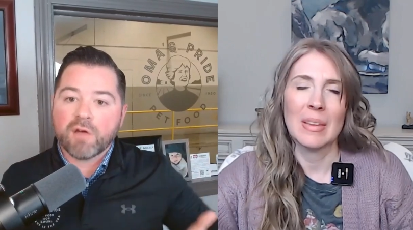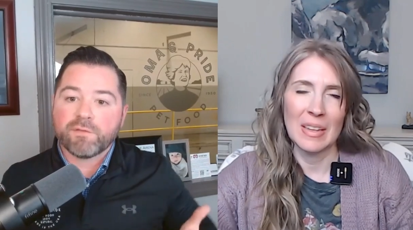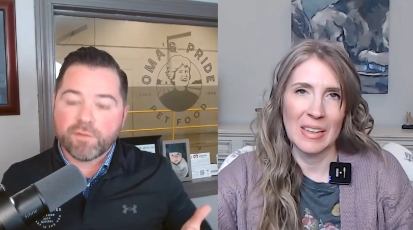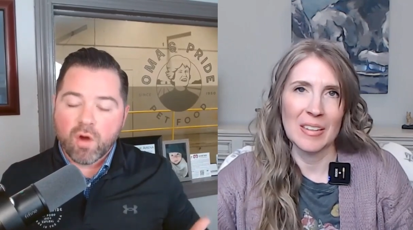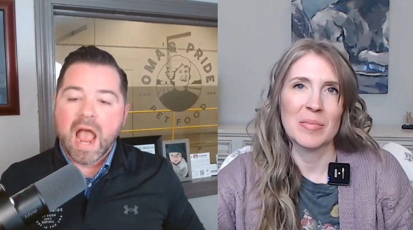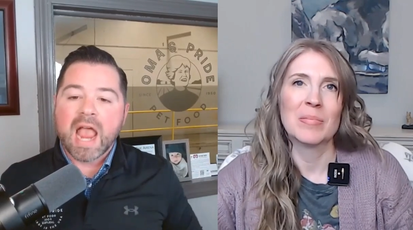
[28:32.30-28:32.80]

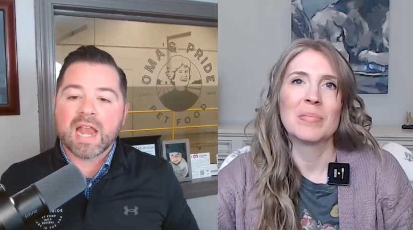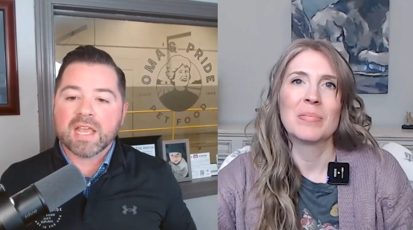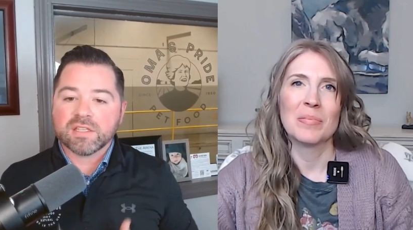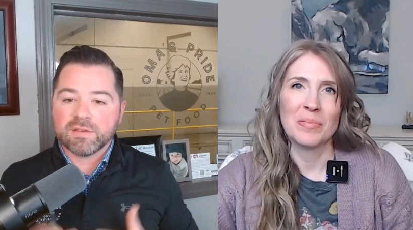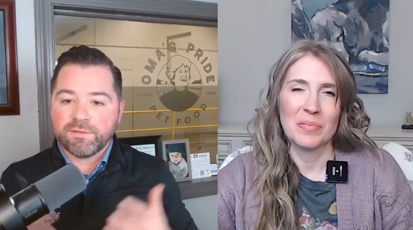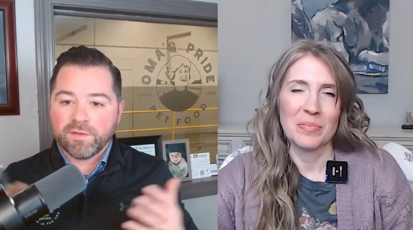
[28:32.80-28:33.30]
Speaker 1: enough
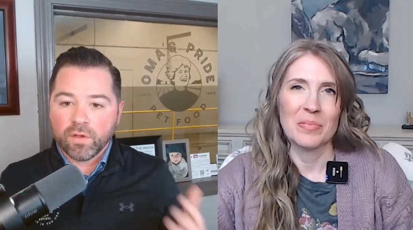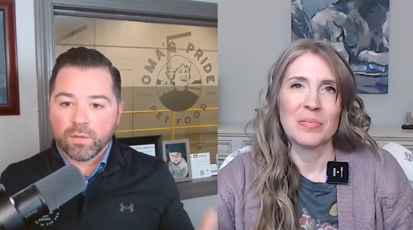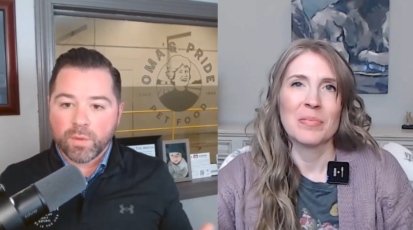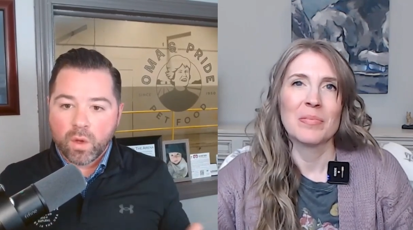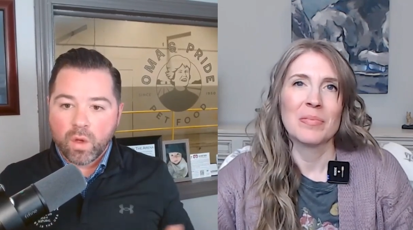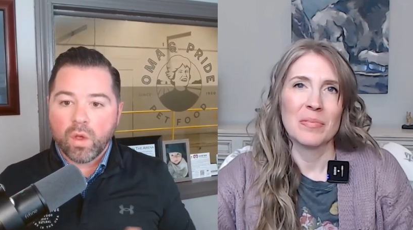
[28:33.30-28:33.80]
variety to fill
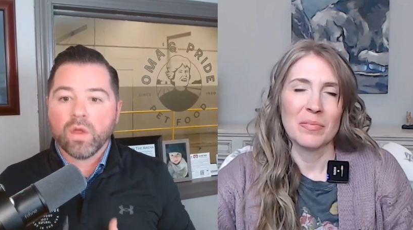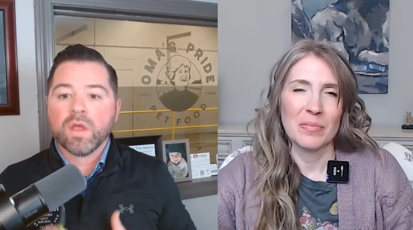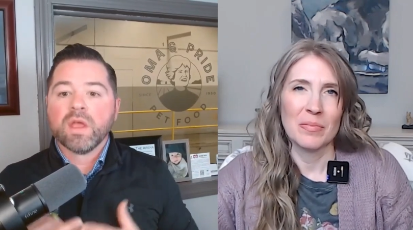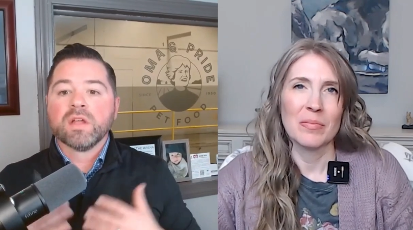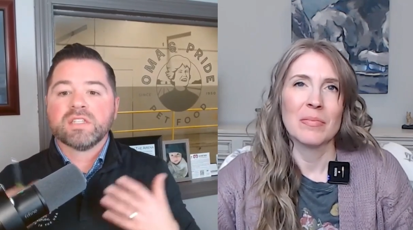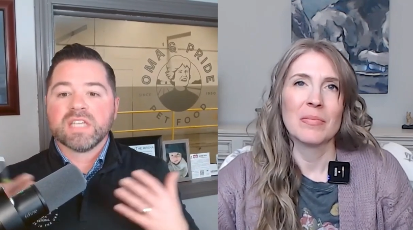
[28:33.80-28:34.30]
the bowl,
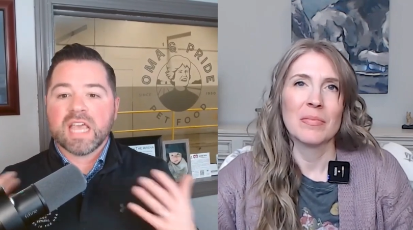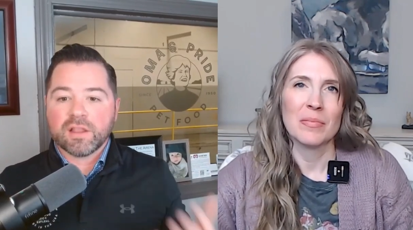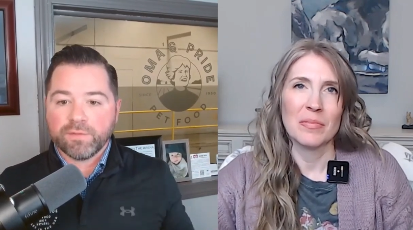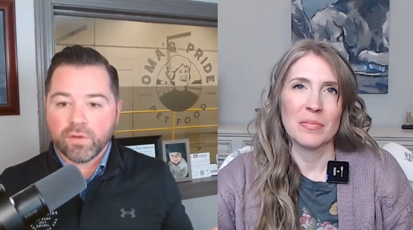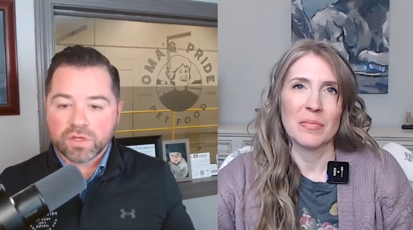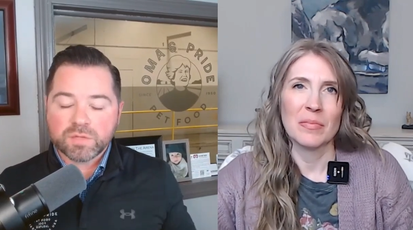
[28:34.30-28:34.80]
to
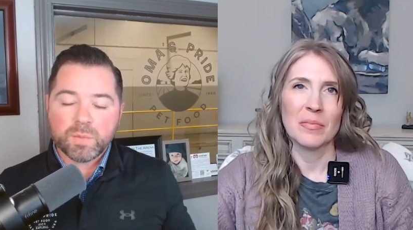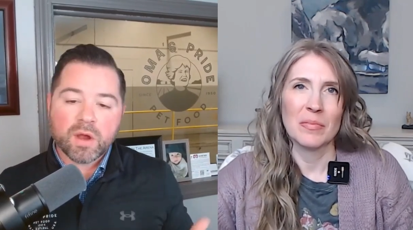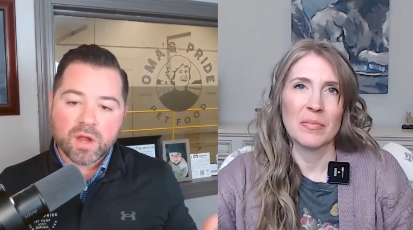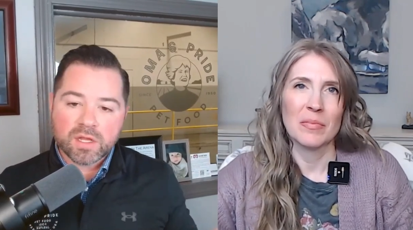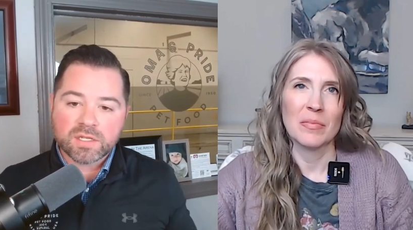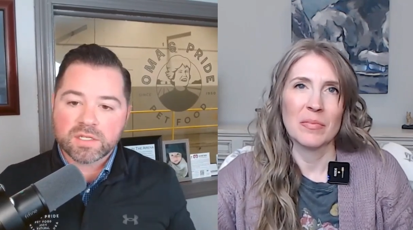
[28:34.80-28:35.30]
get the full
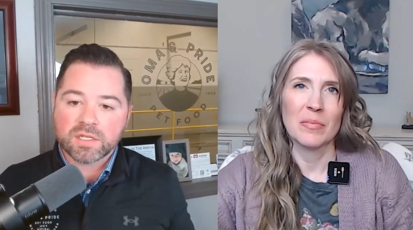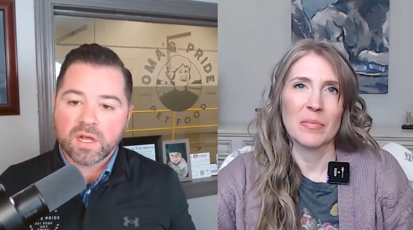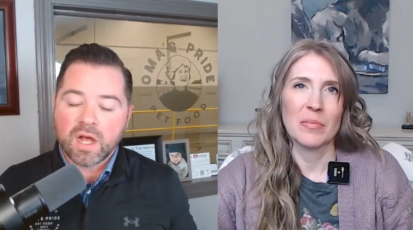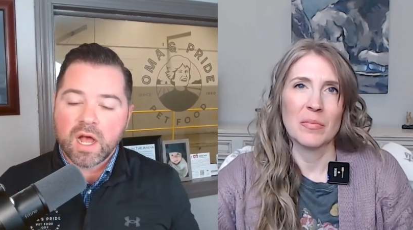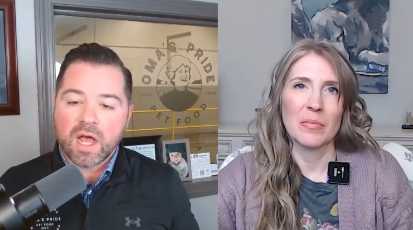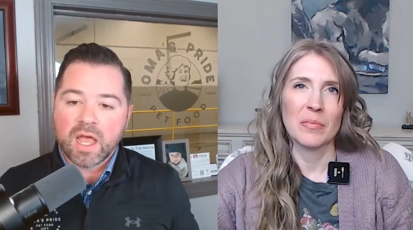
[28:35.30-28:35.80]
experience,
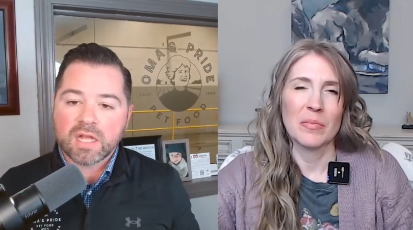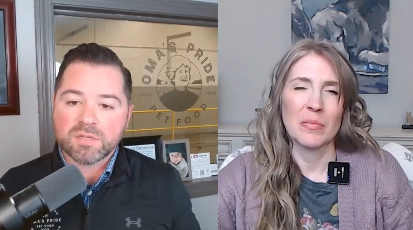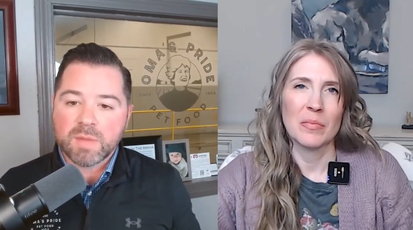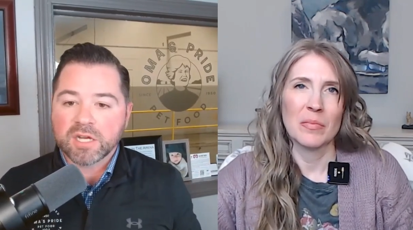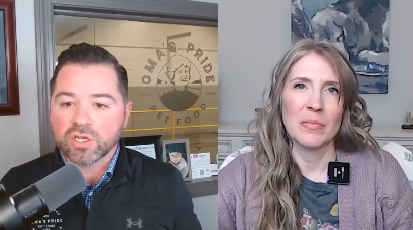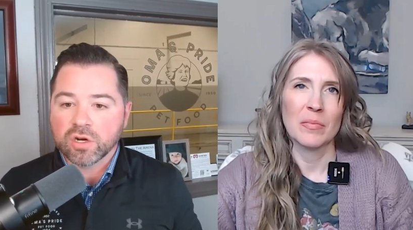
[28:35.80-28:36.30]

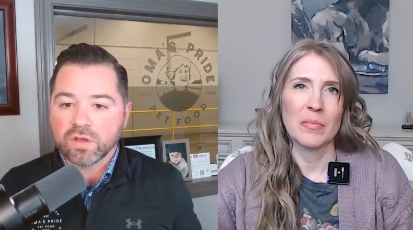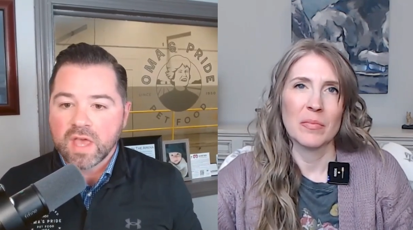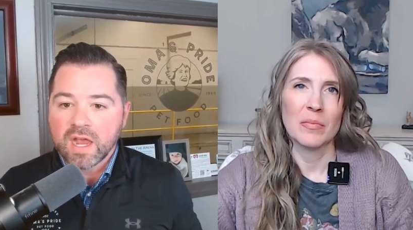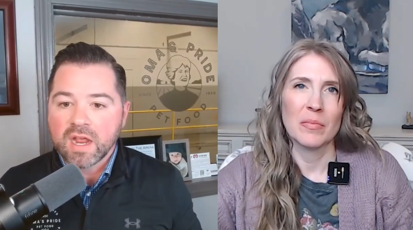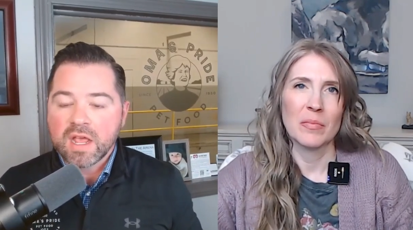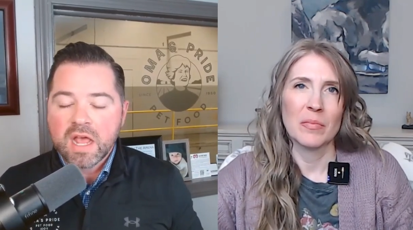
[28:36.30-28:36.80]
and to make sure
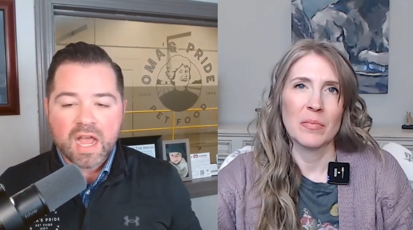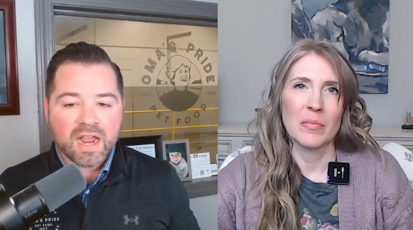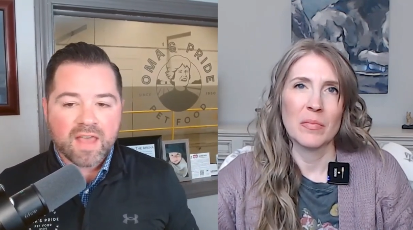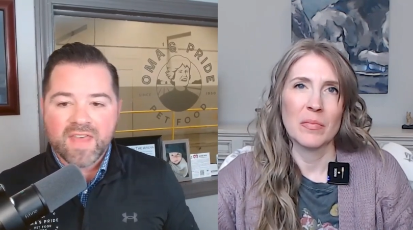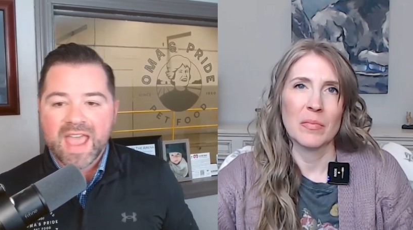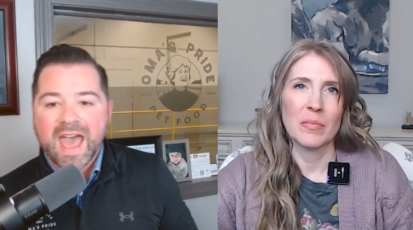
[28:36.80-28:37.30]
that,
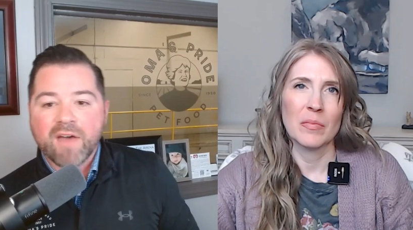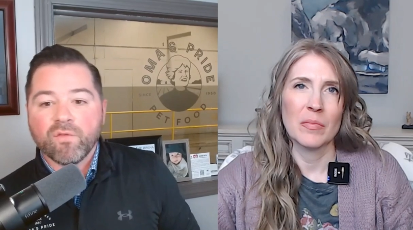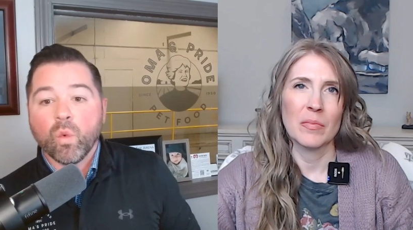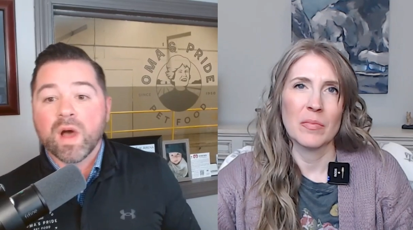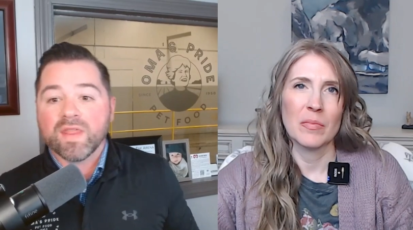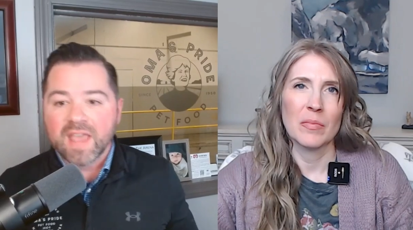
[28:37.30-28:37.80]
again, they
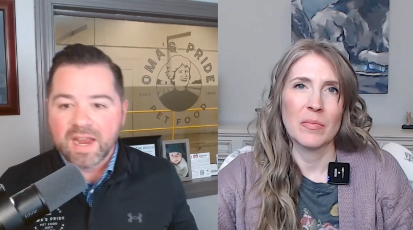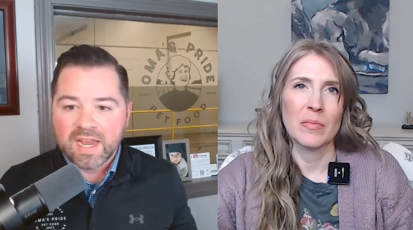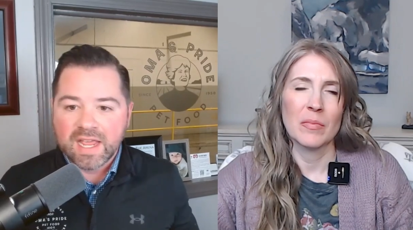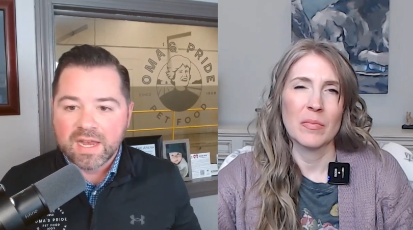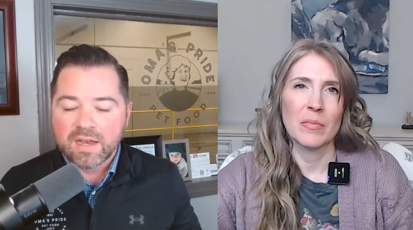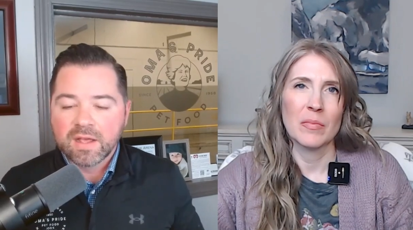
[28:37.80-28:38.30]
have what they
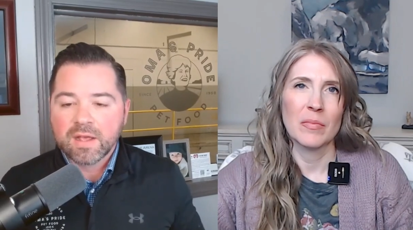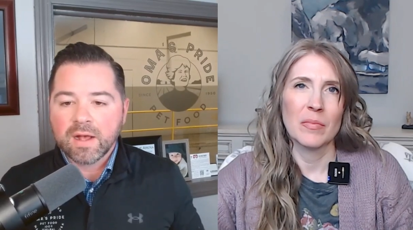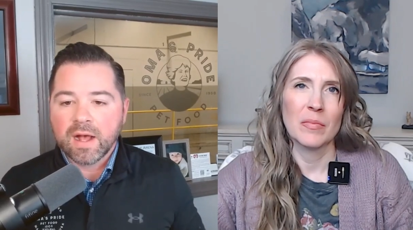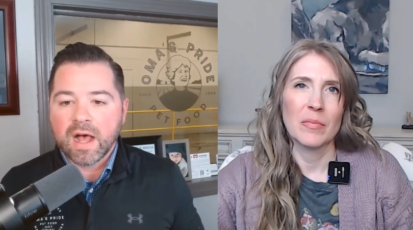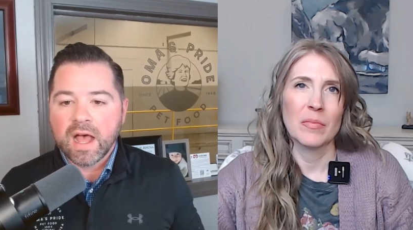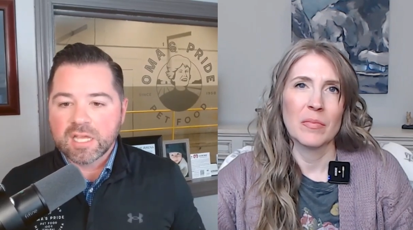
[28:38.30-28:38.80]
need
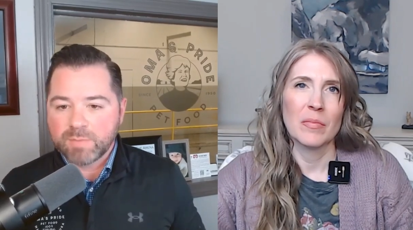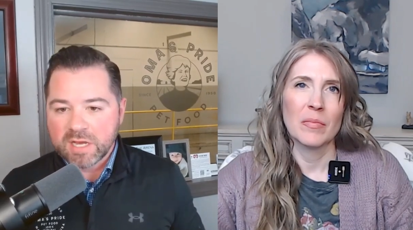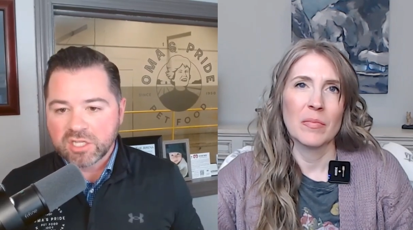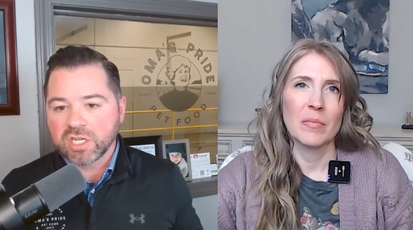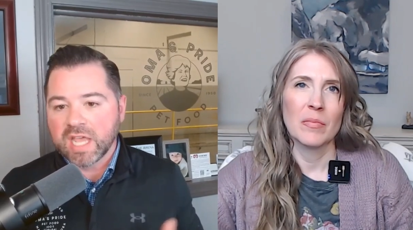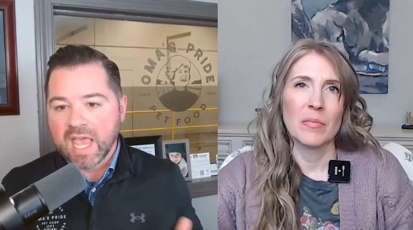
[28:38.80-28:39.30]
as
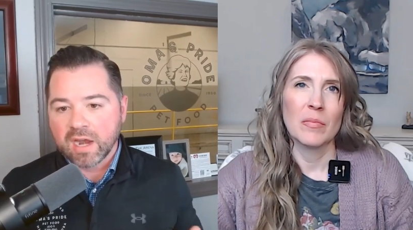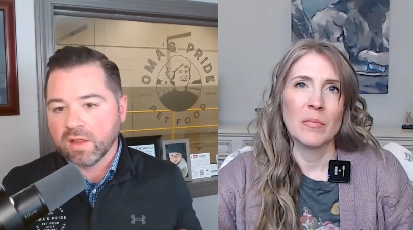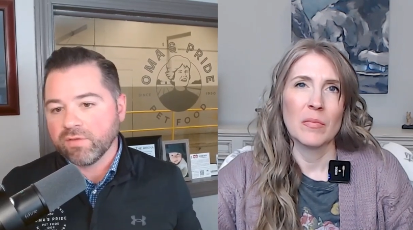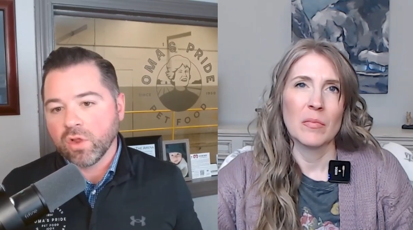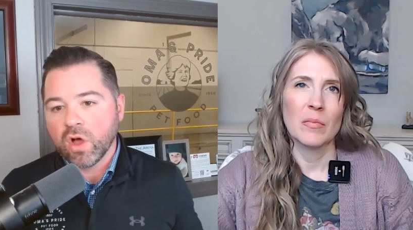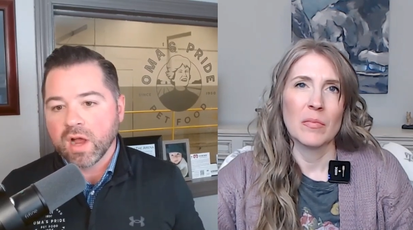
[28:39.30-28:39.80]
best you can
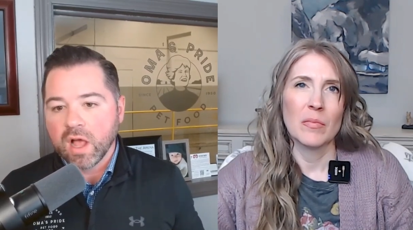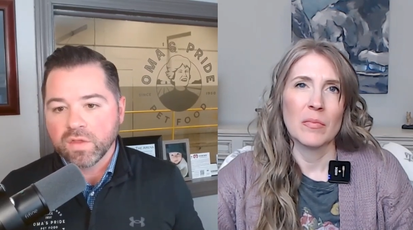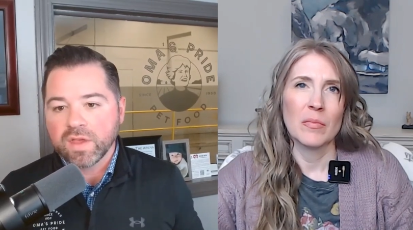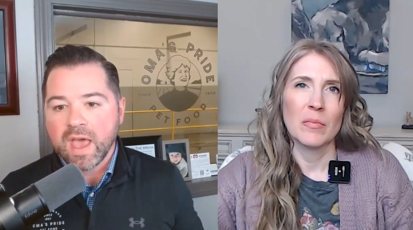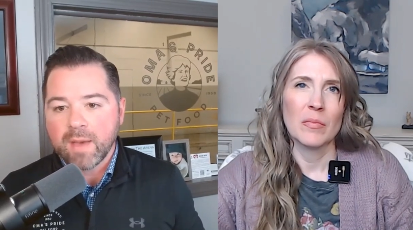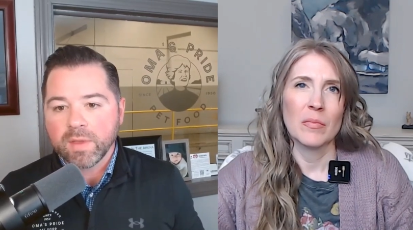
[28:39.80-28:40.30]
to live a long,
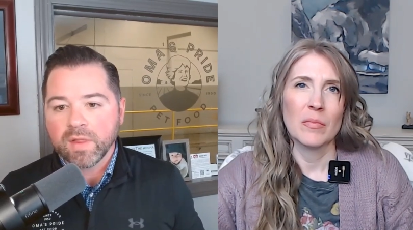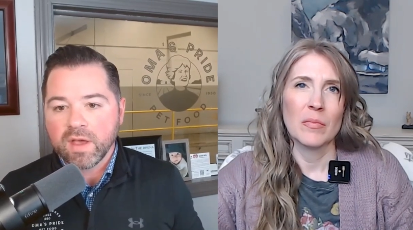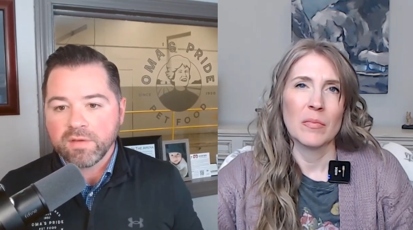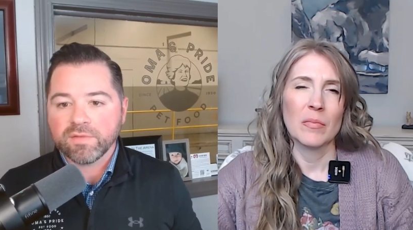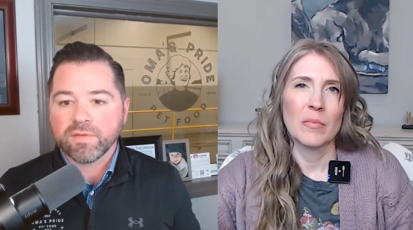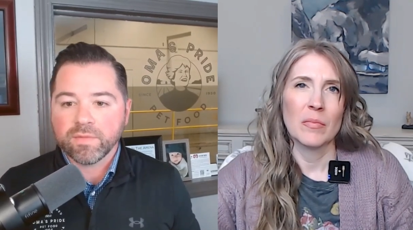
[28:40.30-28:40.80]
healthy, happy
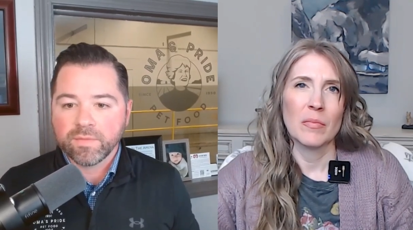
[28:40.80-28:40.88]
life.